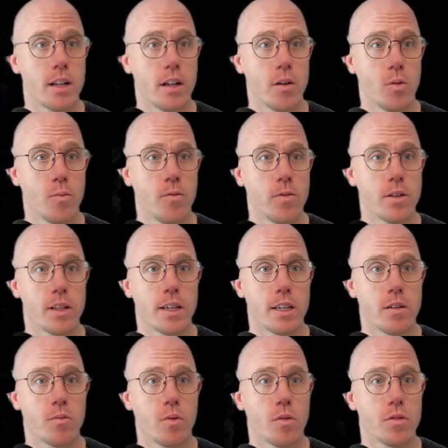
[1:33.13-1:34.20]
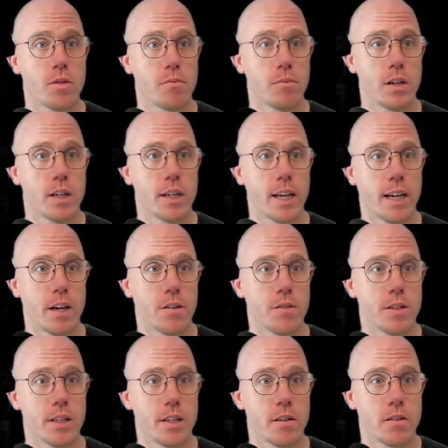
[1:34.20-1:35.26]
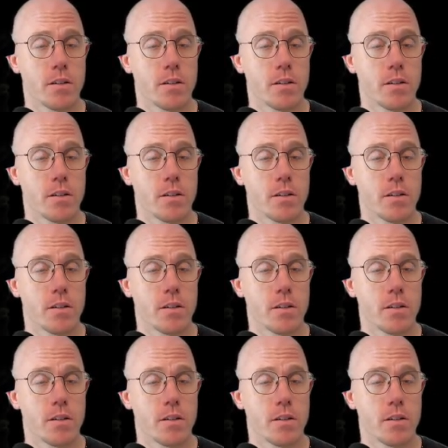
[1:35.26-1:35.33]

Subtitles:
hopefully won't bug out here